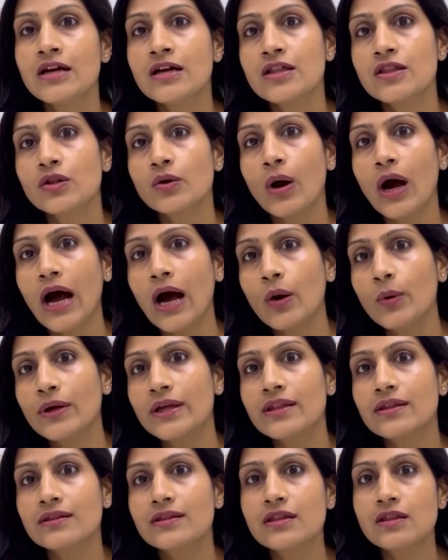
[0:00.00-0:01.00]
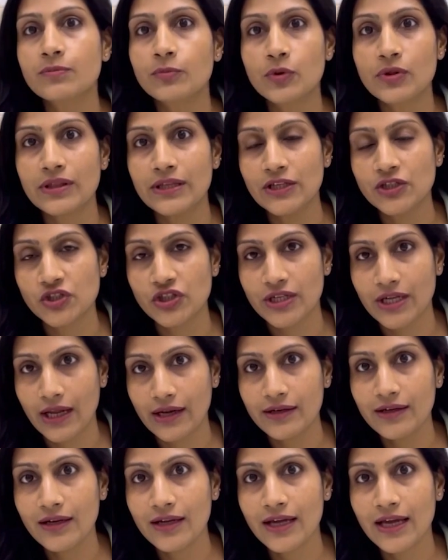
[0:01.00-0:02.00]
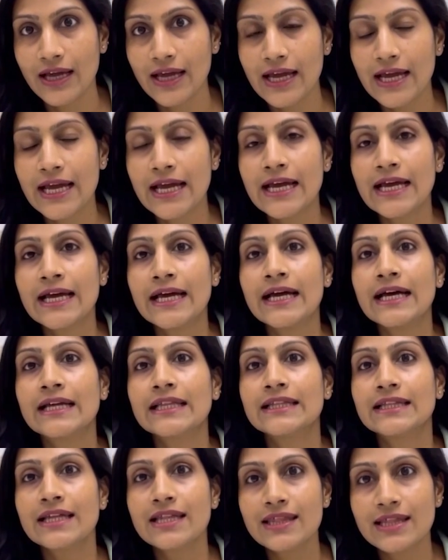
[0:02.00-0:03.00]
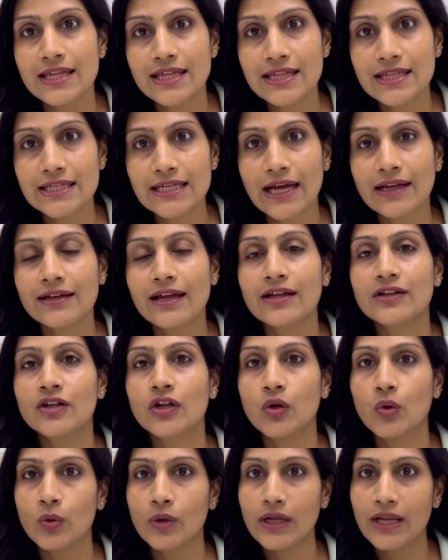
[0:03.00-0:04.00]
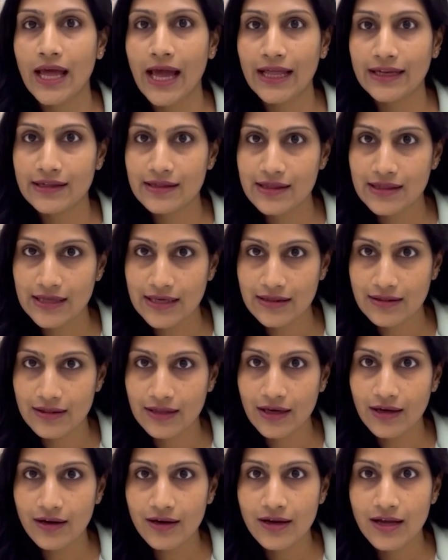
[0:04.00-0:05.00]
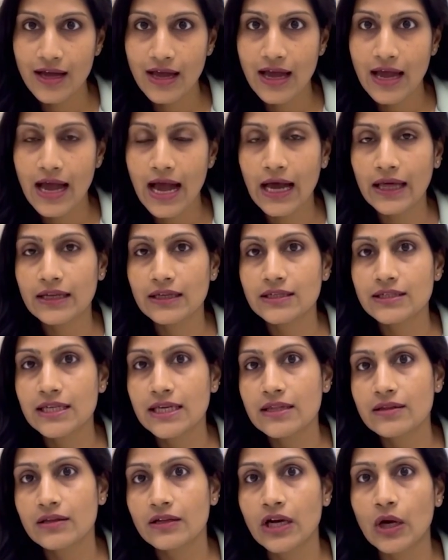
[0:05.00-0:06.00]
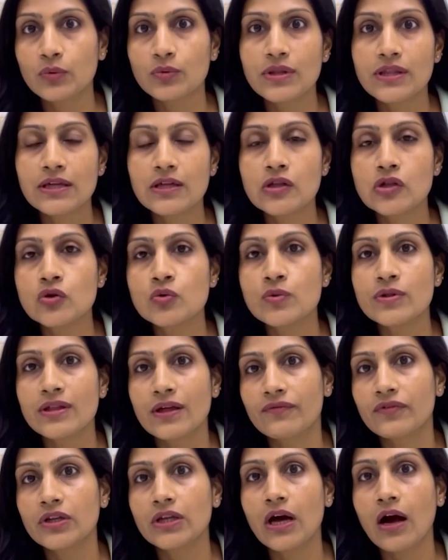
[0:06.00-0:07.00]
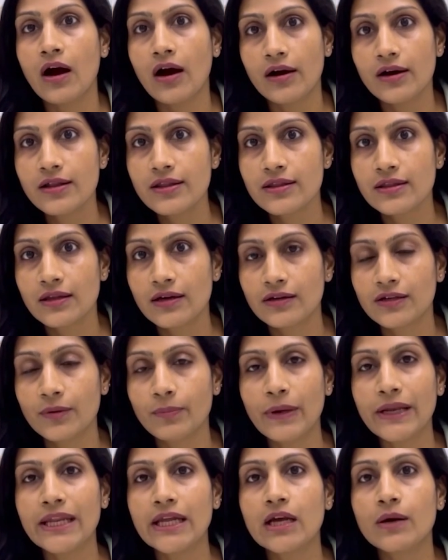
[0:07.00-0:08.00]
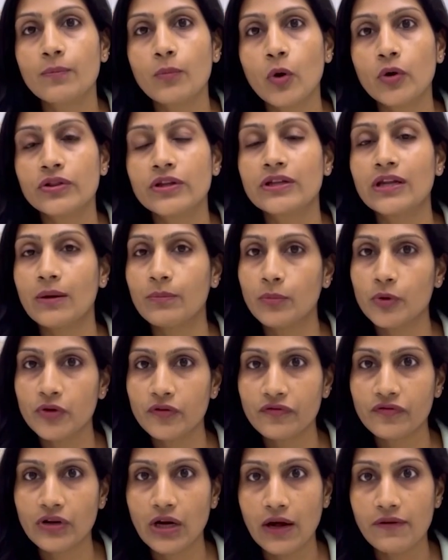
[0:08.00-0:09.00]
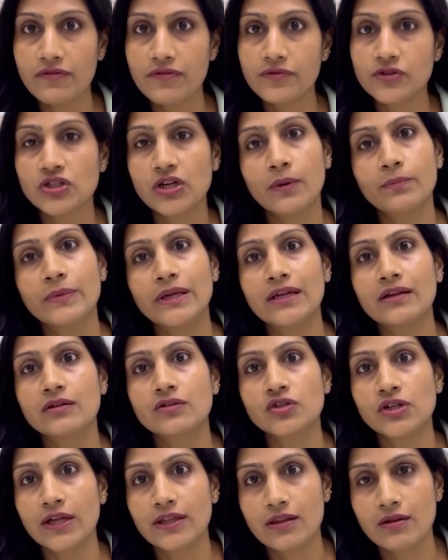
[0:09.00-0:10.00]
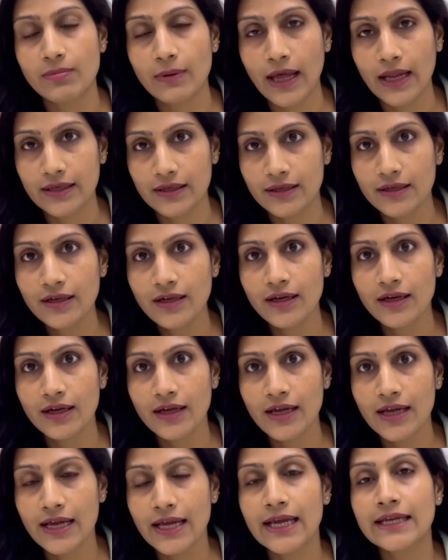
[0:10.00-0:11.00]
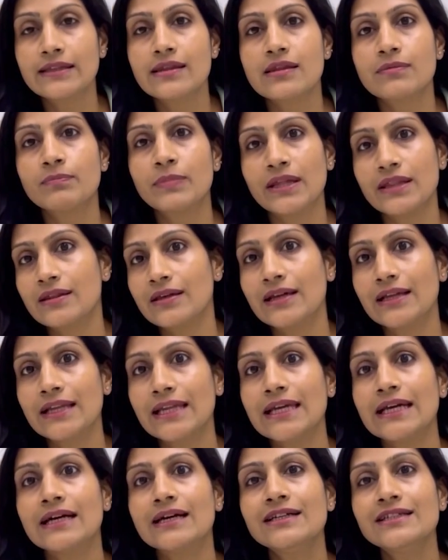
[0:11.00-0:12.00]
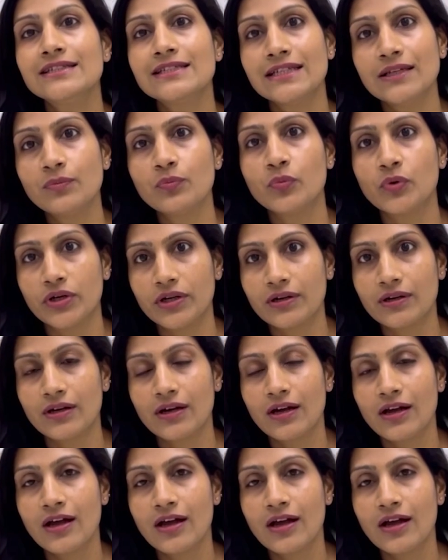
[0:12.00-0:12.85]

So how is this procedure done? This is done under local anesthesia, and it takes around 6 to 7 hours depending upon the number of grafts which are being transplanted. It's basically a teamwork.